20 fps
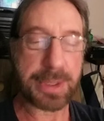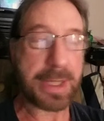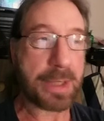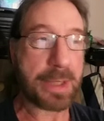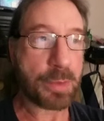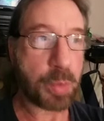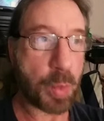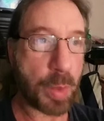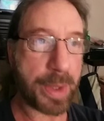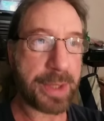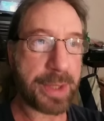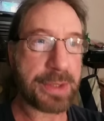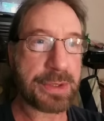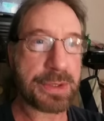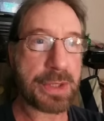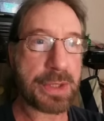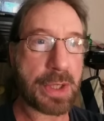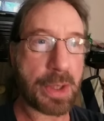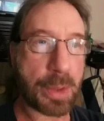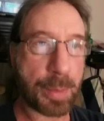and
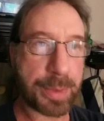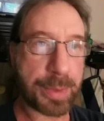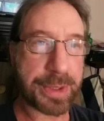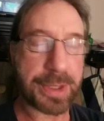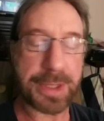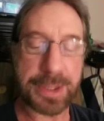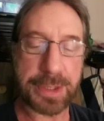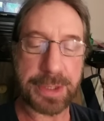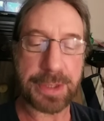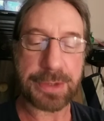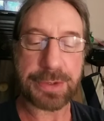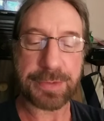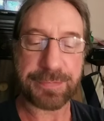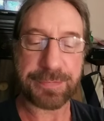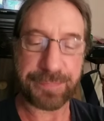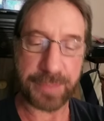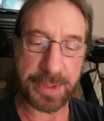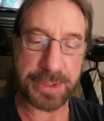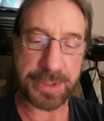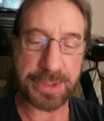when are we going to get the
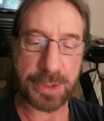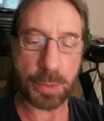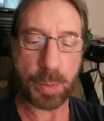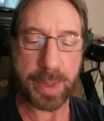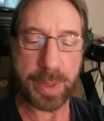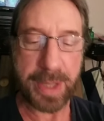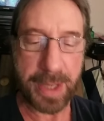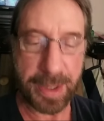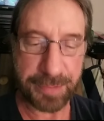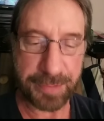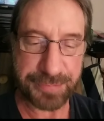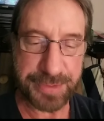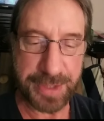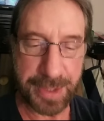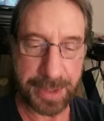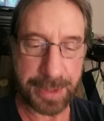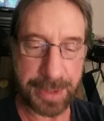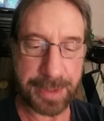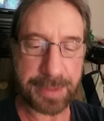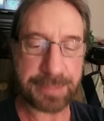funding we have to
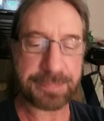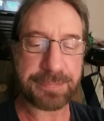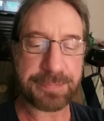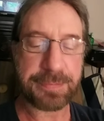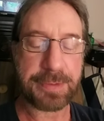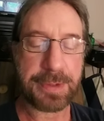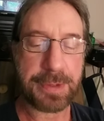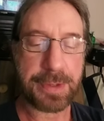have